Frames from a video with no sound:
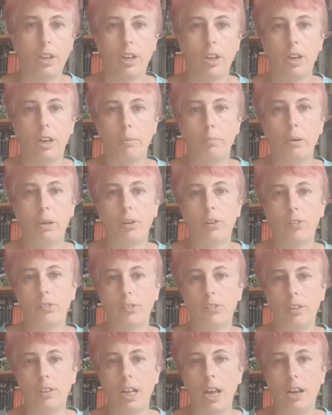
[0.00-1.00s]
because
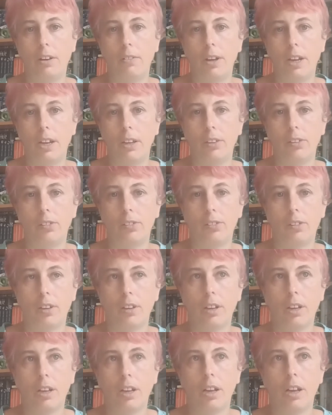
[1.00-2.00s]
now his
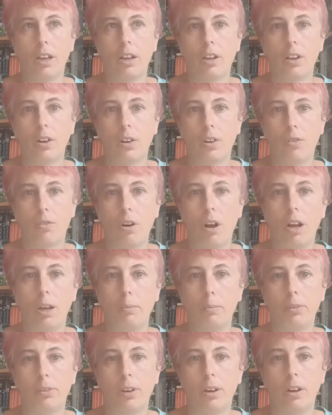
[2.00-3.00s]

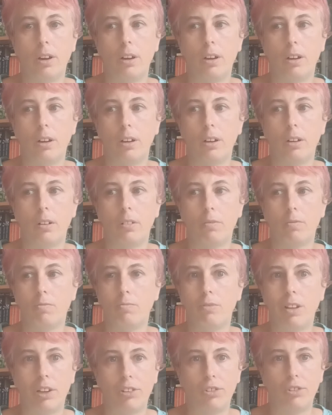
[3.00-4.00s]
crimes are
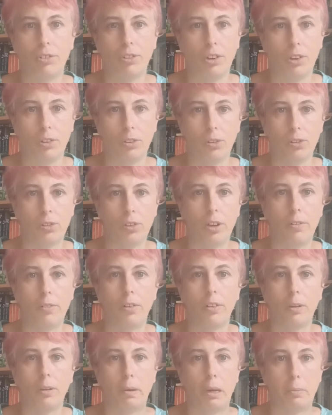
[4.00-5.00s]
national news. They're
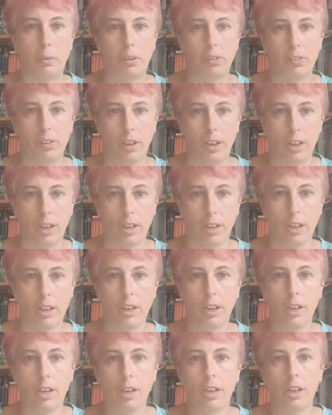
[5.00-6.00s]
on the BBC,
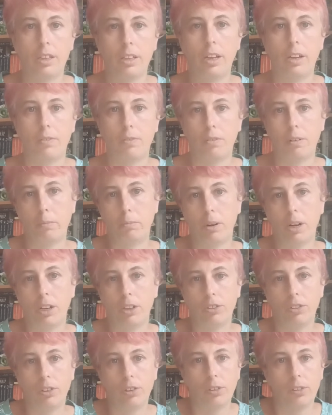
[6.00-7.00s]
they're front
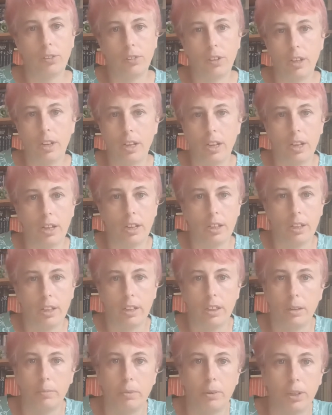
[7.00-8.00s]
page news in
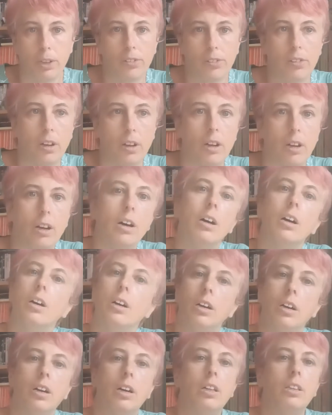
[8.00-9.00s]
the Morning Star,
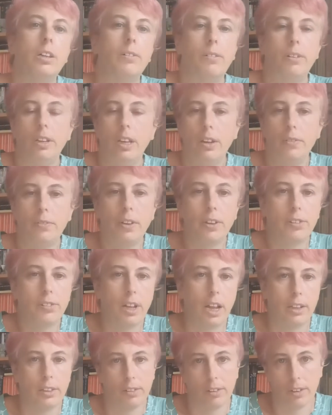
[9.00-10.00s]
they're in the Evening
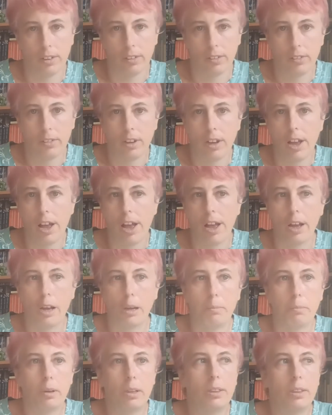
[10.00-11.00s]
Standard,
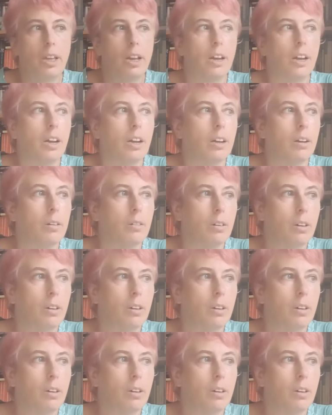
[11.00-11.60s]
they're